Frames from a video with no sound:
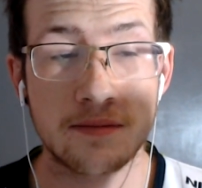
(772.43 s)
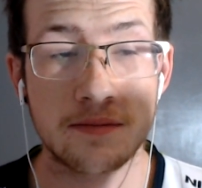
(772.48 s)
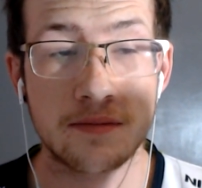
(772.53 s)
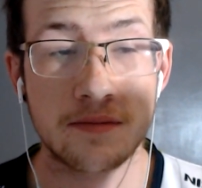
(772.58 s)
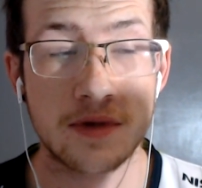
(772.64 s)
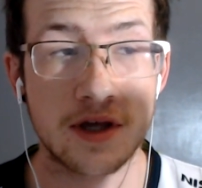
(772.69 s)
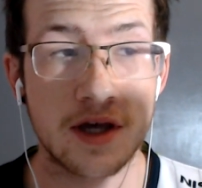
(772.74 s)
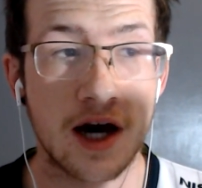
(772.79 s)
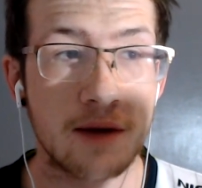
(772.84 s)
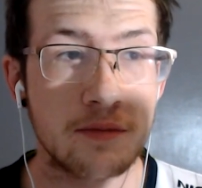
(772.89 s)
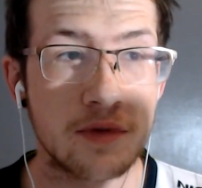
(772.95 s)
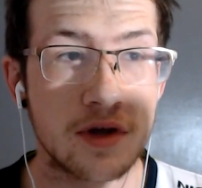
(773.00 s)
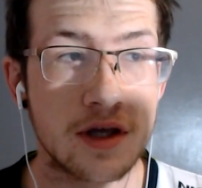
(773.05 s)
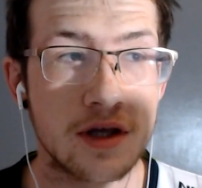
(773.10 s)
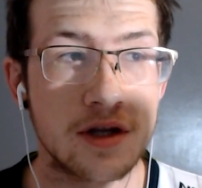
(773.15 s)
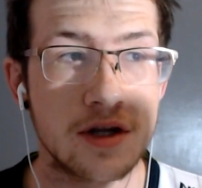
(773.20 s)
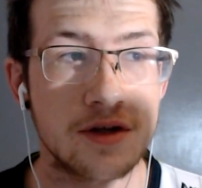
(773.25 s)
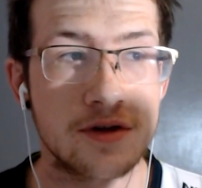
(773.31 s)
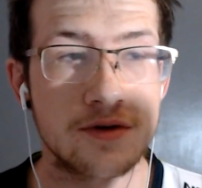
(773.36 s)
got me,
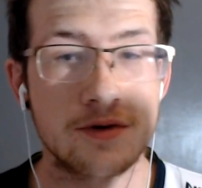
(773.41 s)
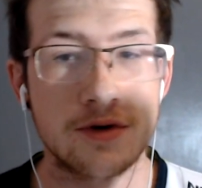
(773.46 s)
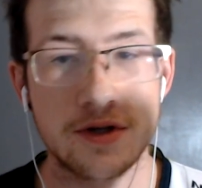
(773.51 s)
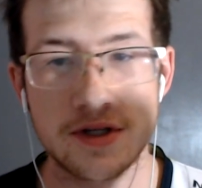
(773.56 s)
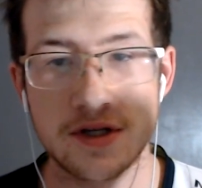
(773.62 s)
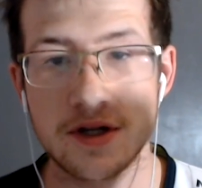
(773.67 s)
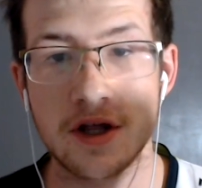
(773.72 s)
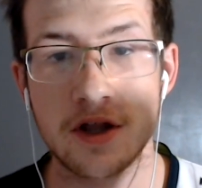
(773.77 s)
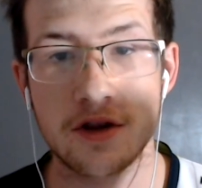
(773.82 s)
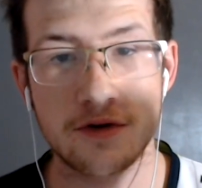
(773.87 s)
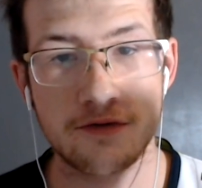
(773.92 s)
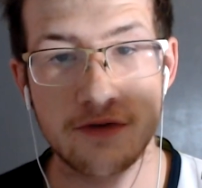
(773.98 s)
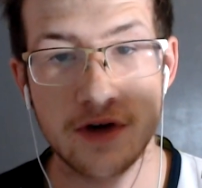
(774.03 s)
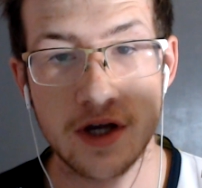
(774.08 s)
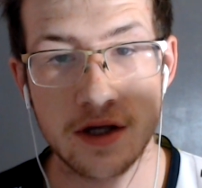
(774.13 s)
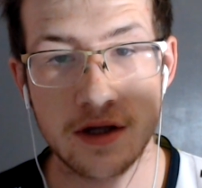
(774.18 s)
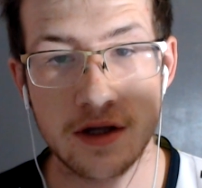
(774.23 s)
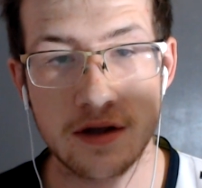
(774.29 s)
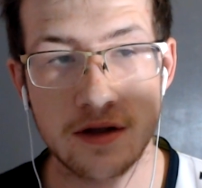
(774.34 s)
and it was another
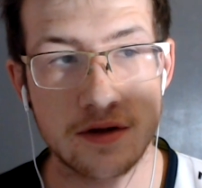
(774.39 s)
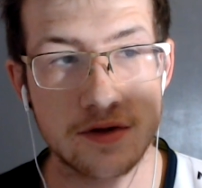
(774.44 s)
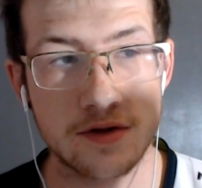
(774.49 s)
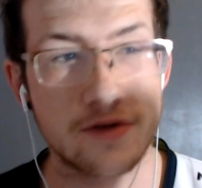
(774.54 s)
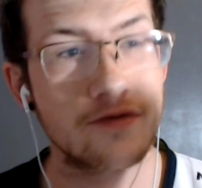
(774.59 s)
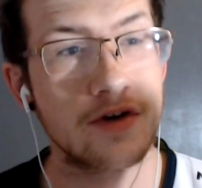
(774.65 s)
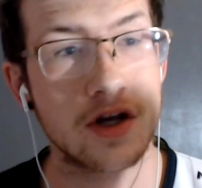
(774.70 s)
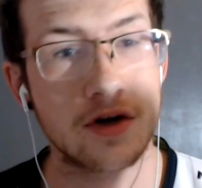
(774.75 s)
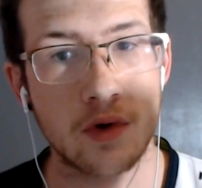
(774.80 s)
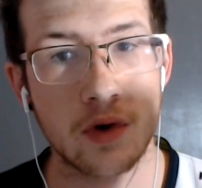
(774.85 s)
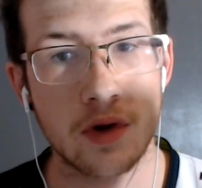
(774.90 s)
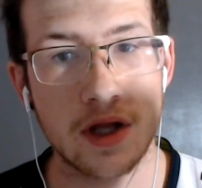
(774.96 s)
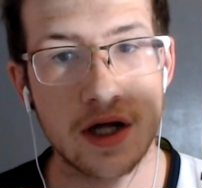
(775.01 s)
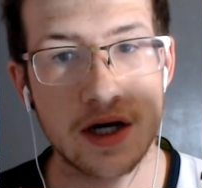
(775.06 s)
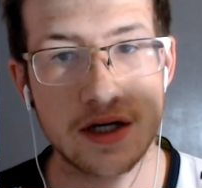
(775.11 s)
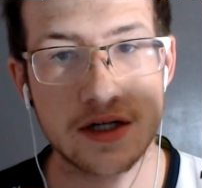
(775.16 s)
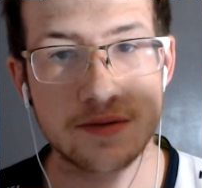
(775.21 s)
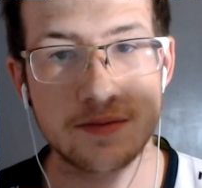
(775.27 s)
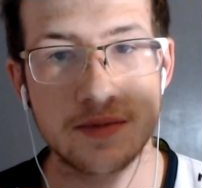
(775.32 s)
fake. It was a fake
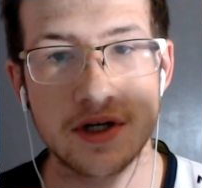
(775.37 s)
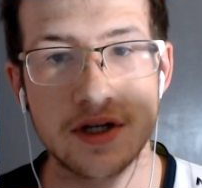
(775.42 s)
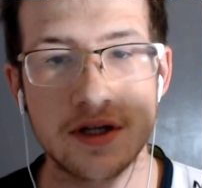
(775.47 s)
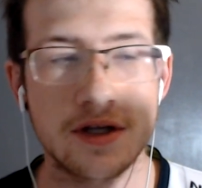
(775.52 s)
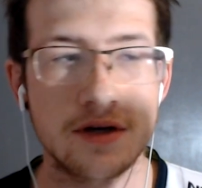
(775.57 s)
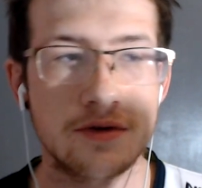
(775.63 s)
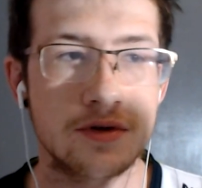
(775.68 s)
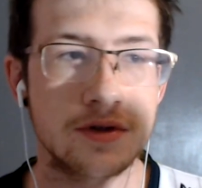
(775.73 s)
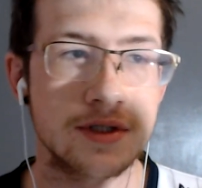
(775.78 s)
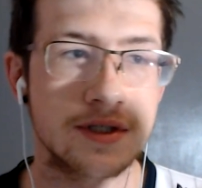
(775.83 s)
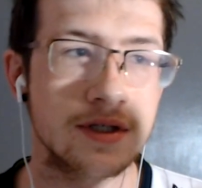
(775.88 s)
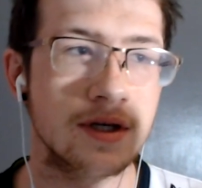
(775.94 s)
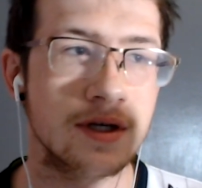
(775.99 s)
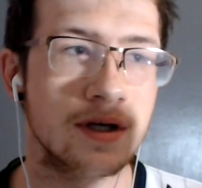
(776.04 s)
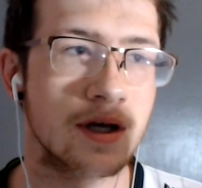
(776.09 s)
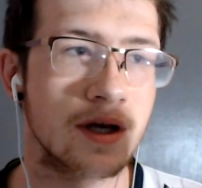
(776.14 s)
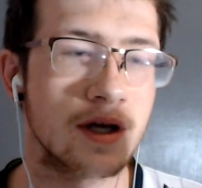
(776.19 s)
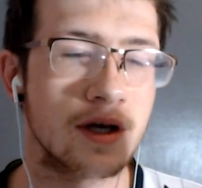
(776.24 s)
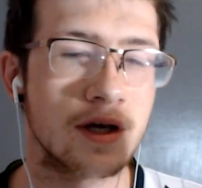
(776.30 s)
Rolex, but it was
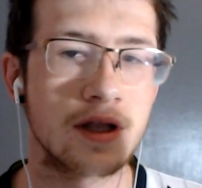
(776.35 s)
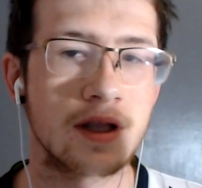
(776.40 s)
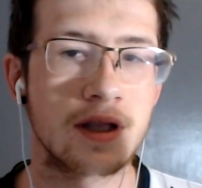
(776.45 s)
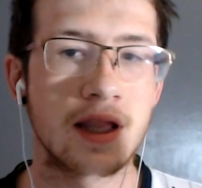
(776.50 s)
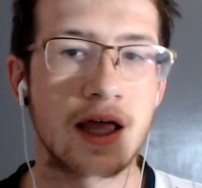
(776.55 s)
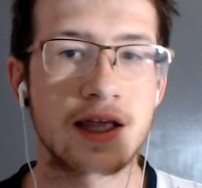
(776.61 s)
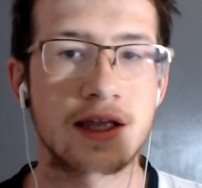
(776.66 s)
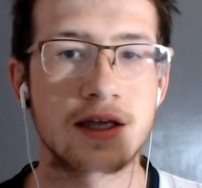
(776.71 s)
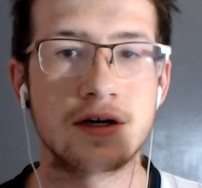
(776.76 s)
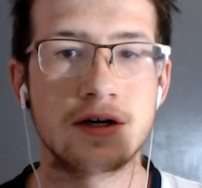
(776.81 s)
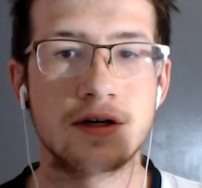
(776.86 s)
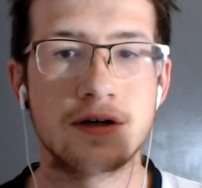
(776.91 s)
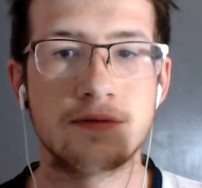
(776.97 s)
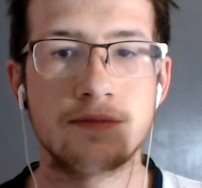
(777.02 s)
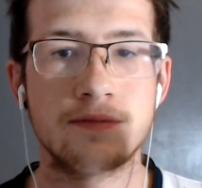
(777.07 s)
like a